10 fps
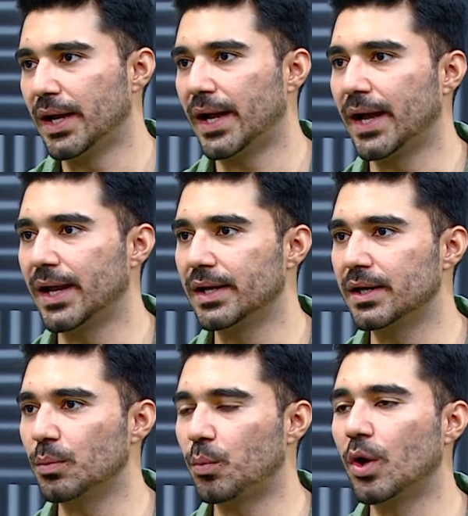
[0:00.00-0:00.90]

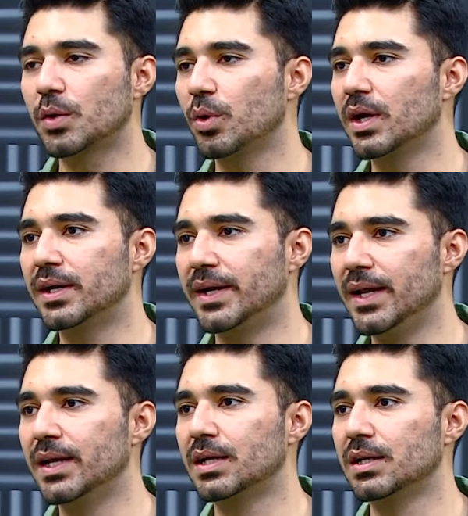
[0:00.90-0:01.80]
And what would it
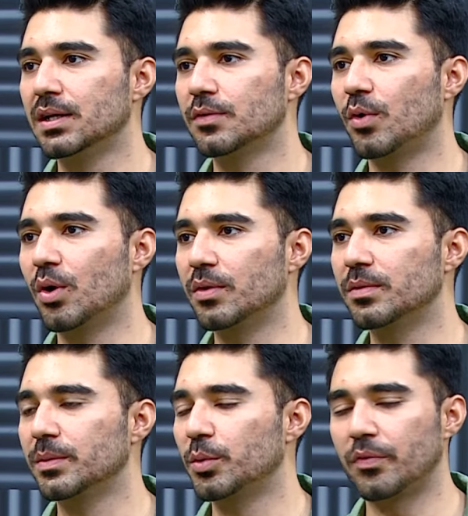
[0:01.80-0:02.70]
take
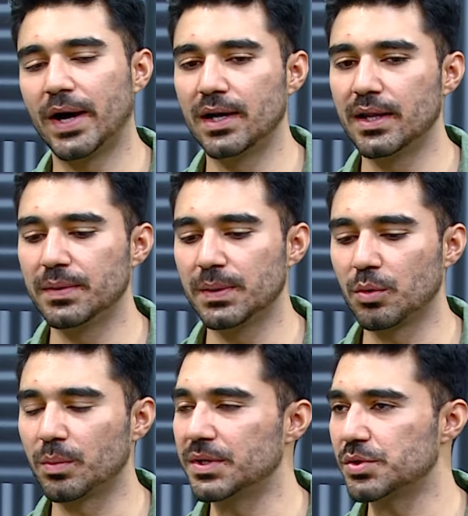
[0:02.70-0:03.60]
for finally, you
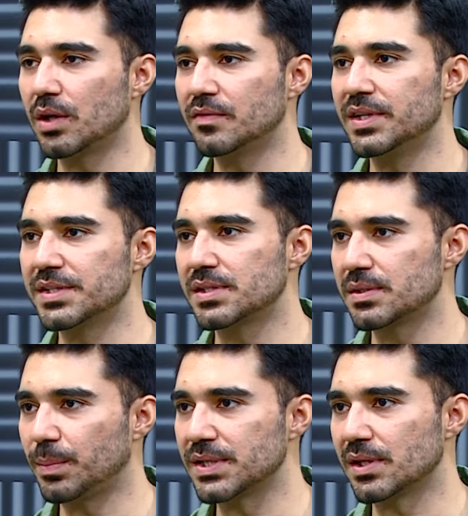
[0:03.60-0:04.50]
know, resolve
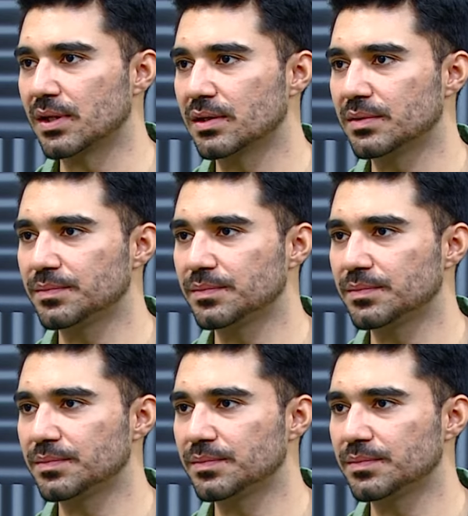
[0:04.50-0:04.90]
this puzzle?